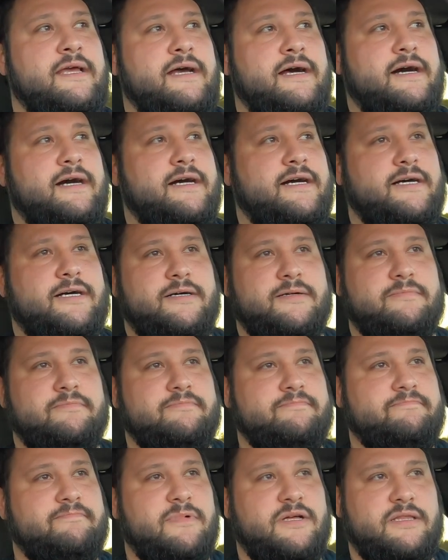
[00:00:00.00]
A
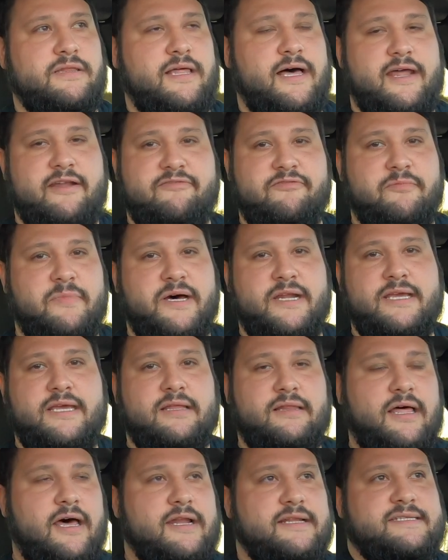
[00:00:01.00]
lot of money,
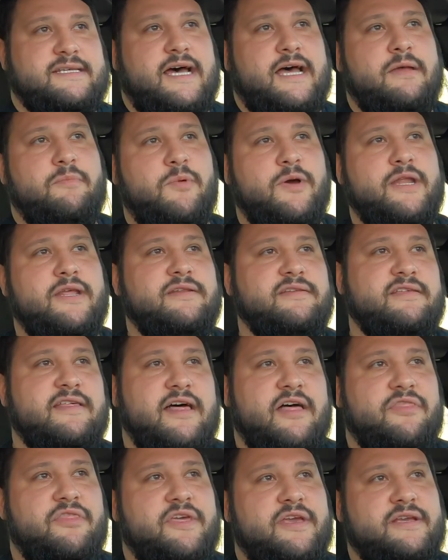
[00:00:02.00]
a lot of time went into
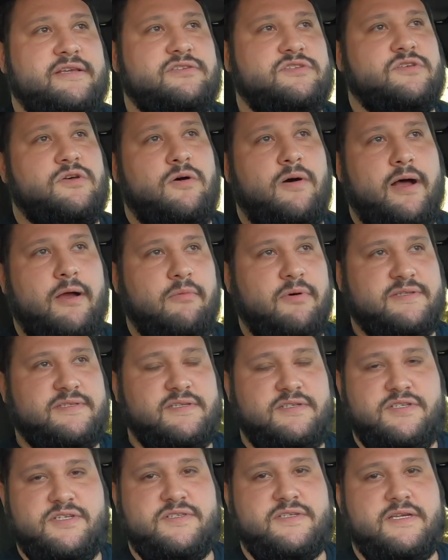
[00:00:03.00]
that thing, so I
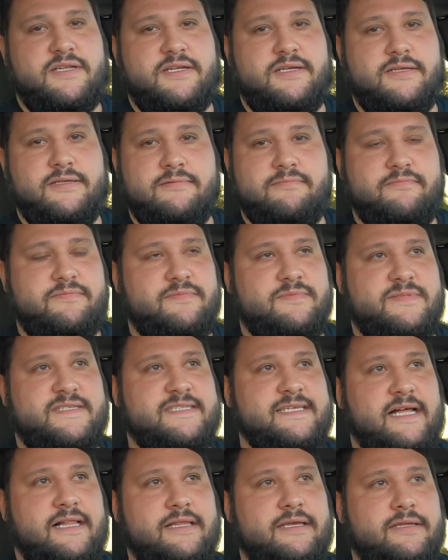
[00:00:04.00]
wasn't just gonna
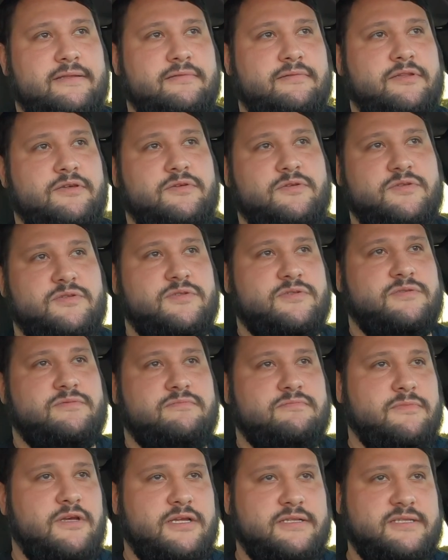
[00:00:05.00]
sell it and lose
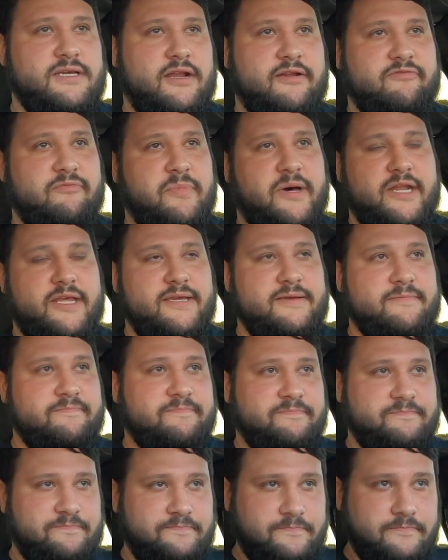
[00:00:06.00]
a ton of money.
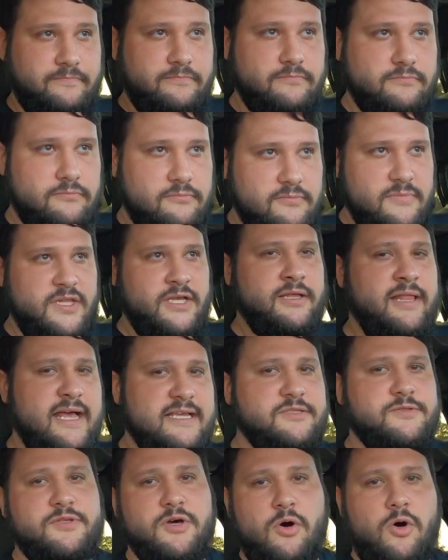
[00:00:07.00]

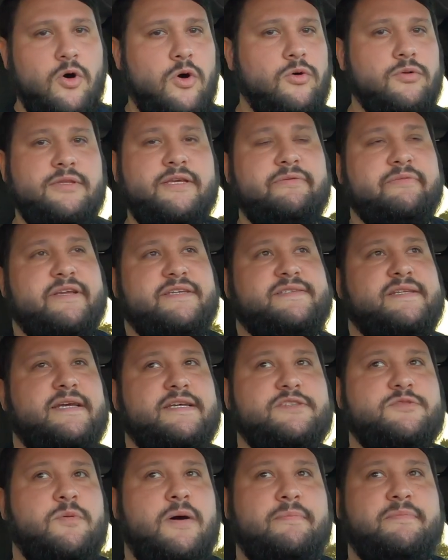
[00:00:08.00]
That's the only reason I
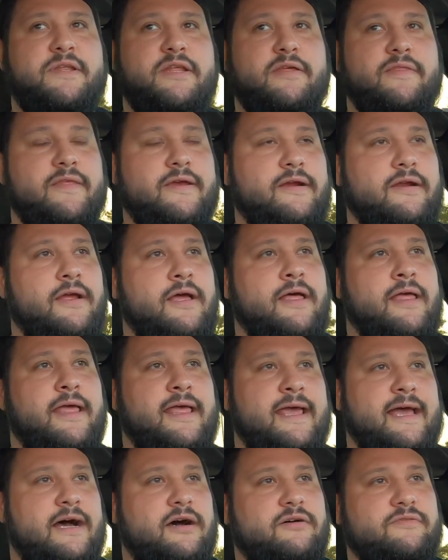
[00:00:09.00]
swapped it in there.
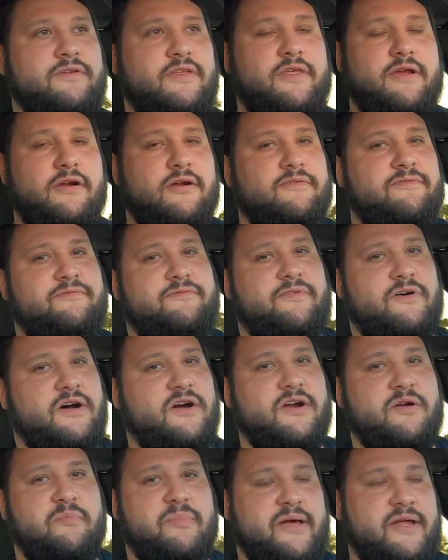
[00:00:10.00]
However, there are
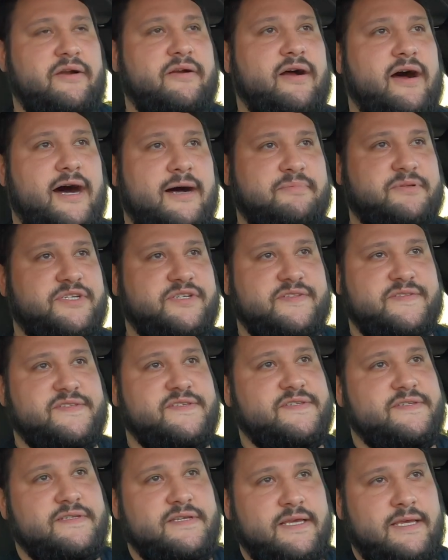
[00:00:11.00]
far better
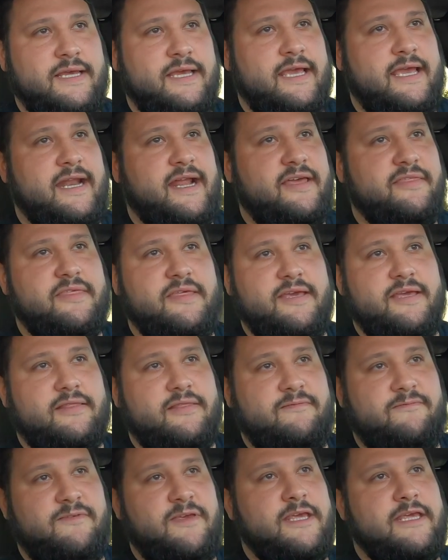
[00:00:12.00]
options, and I think
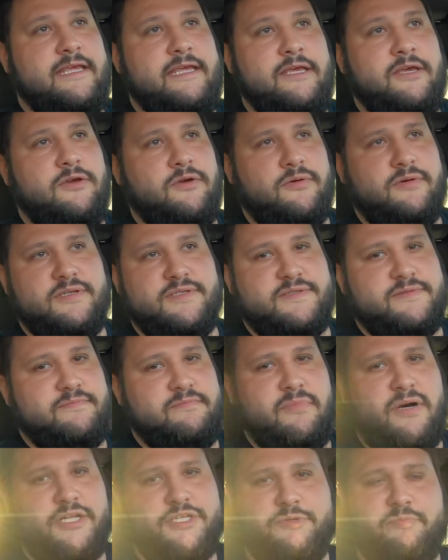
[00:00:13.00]
the VQ is
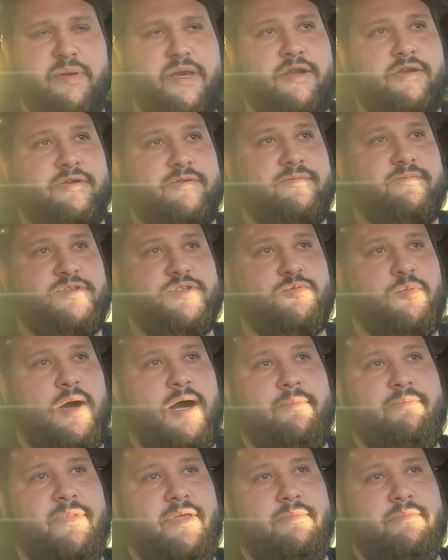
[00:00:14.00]
much better
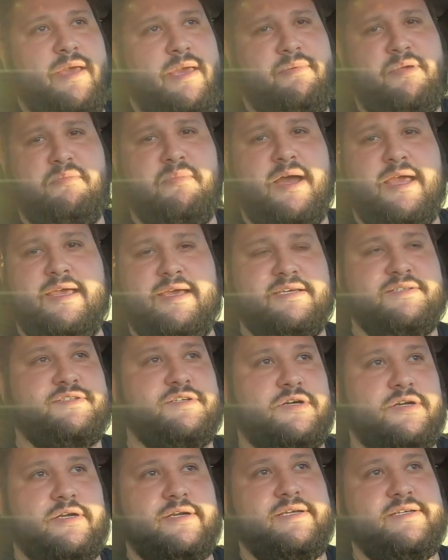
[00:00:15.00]
swap than maybe my
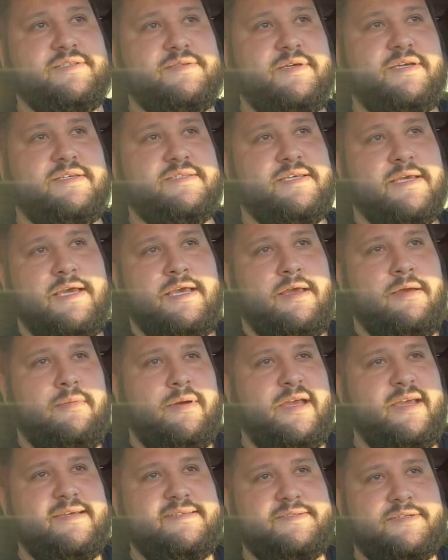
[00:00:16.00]
SR is, because
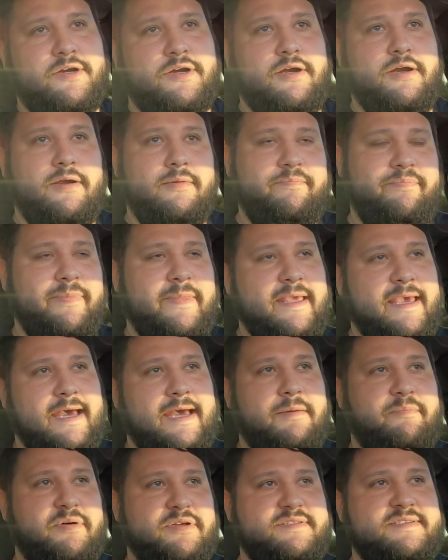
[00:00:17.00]
my SR,
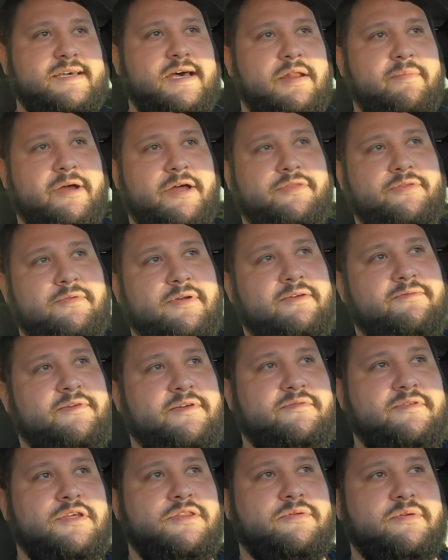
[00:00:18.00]
yeah, it puts out about
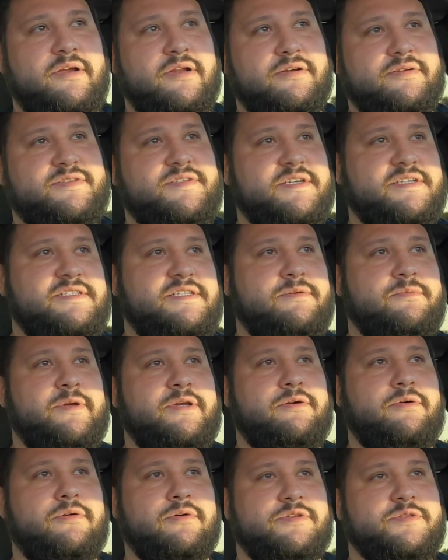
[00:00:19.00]
350, 360
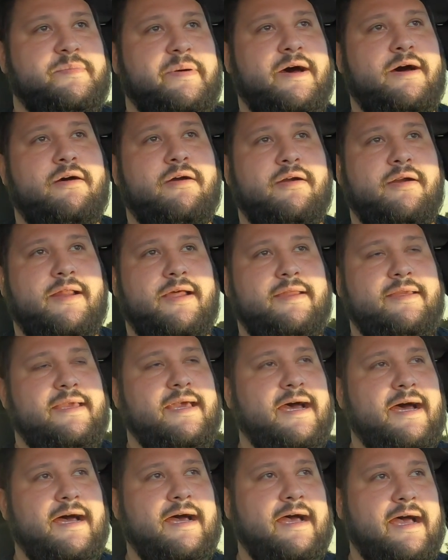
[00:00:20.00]
wheel horsepower, and
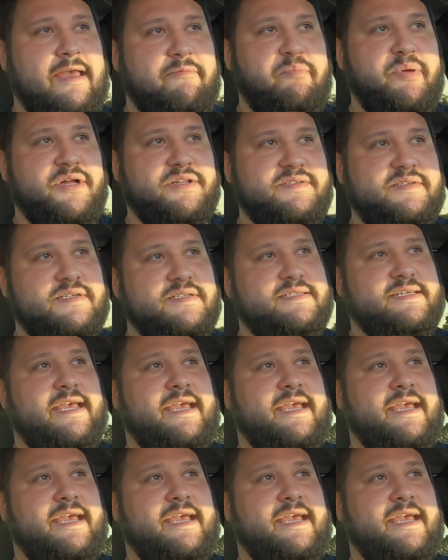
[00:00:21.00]
yeah, I built it to